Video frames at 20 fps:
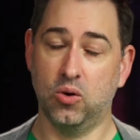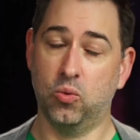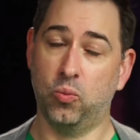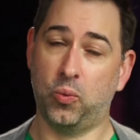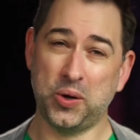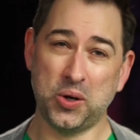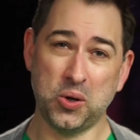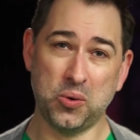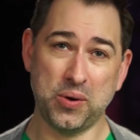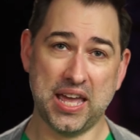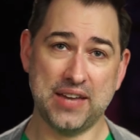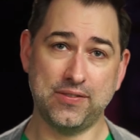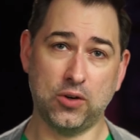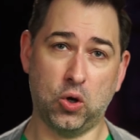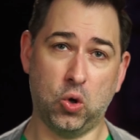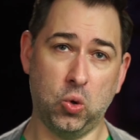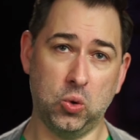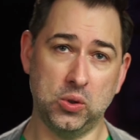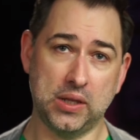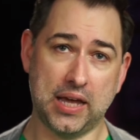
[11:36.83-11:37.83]
We don't have a
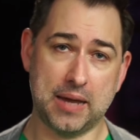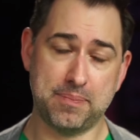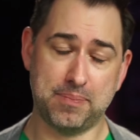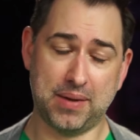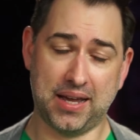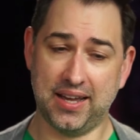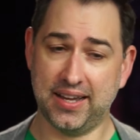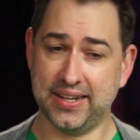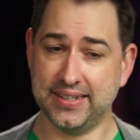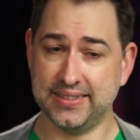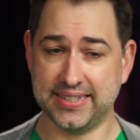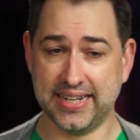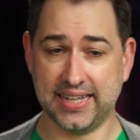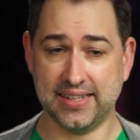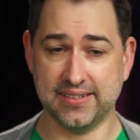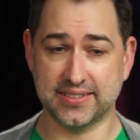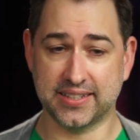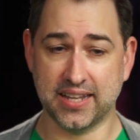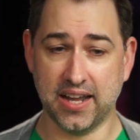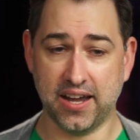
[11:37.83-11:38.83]
whole lot behind
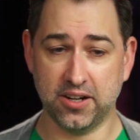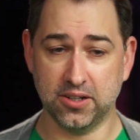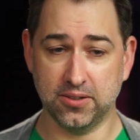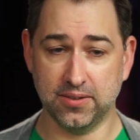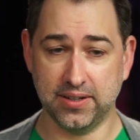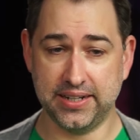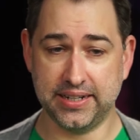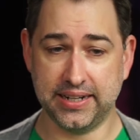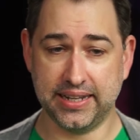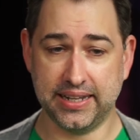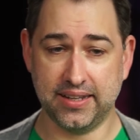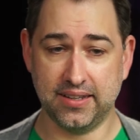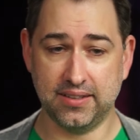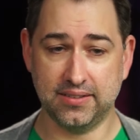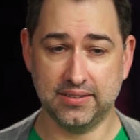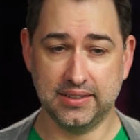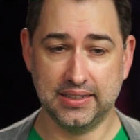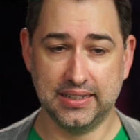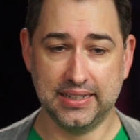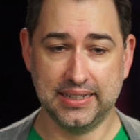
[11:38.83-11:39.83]
Dallas Goedert right now,